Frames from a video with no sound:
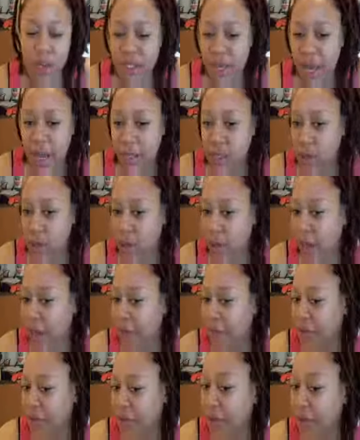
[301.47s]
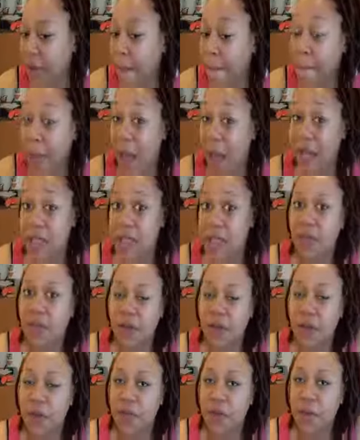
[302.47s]
It's not too heavy. I
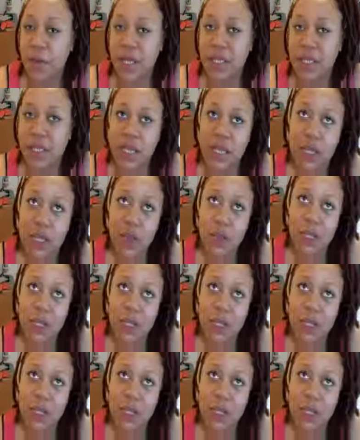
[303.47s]
definitely feel my skin